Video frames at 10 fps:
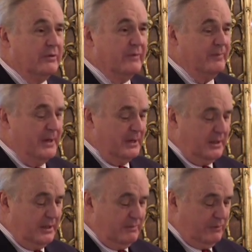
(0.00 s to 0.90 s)
of the
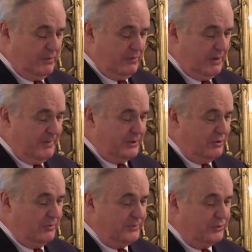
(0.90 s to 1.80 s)
Medicaid program. I
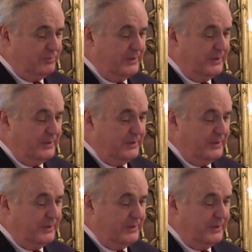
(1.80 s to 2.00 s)
told him he should be